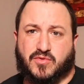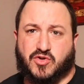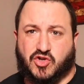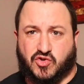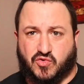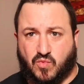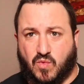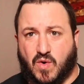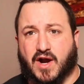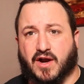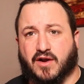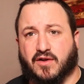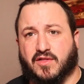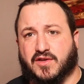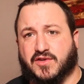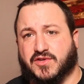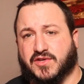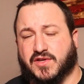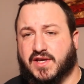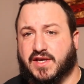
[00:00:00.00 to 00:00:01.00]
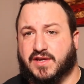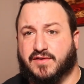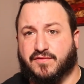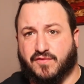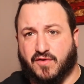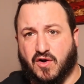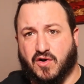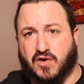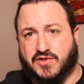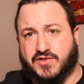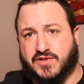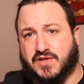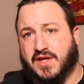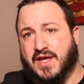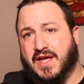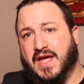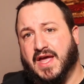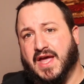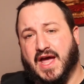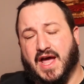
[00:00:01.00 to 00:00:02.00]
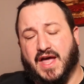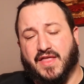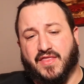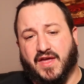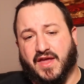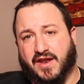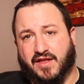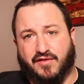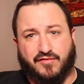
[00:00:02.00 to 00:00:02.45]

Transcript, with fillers: just wirelessly first, and then